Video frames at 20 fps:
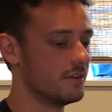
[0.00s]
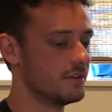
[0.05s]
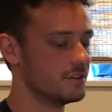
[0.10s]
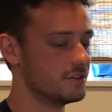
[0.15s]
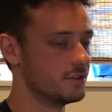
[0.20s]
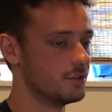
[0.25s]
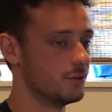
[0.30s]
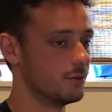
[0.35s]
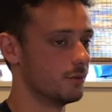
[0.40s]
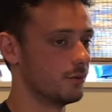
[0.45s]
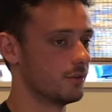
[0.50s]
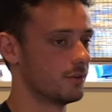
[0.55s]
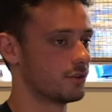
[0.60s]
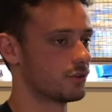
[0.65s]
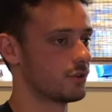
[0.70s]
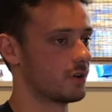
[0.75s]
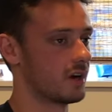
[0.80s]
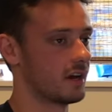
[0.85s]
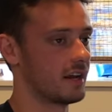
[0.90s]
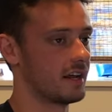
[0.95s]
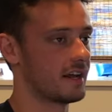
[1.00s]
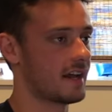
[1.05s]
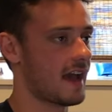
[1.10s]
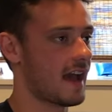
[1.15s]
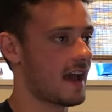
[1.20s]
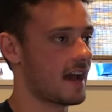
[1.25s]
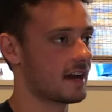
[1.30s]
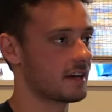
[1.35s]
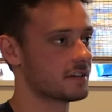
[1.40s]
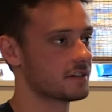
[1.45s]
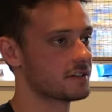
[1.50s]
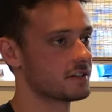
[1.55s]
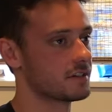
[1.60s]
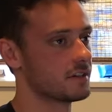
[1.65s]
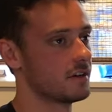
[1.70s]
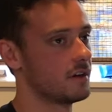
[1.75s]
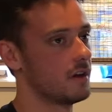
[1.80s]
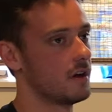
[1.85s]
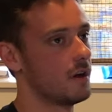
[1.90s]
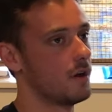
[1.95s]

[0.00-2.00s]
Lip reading: these new training hacks.